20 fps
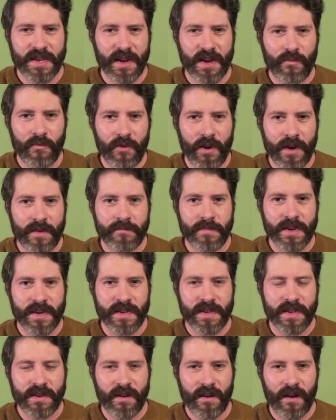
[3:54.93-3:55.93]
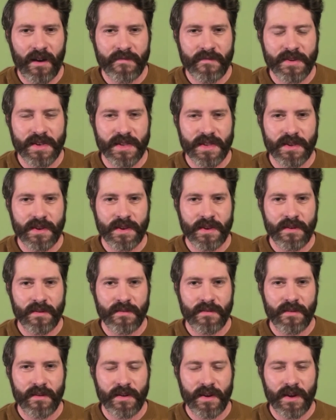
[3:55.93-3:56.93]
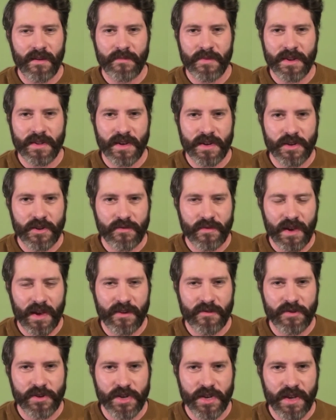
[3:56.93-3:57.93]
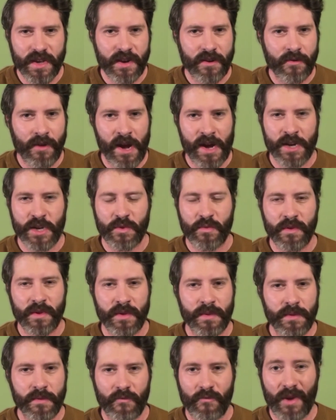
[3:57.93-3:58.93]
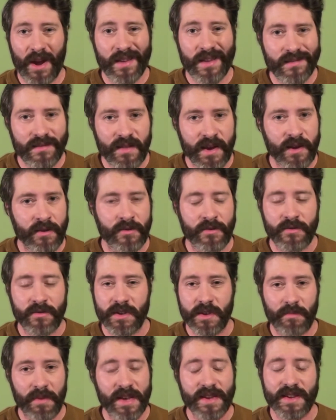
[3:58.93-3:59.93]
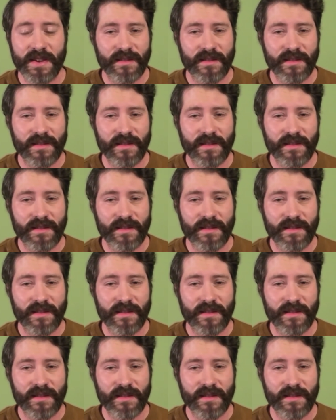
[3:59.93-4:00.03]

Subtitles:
think somewhat, because obviously a company like Duke Energy interacts with regulators